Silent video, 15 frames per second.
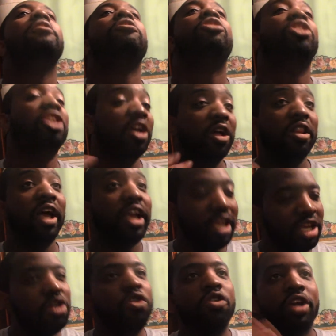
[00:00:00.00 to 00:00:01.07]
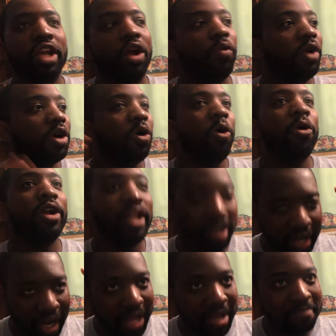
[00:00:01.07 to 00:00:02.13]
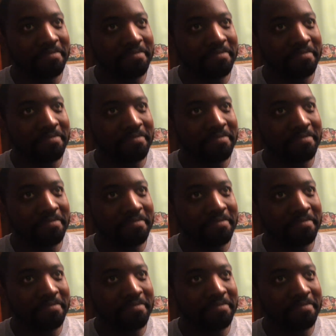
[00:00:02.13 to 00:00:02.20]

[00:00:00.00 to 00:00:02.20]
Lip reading: you'll get a recorded, like,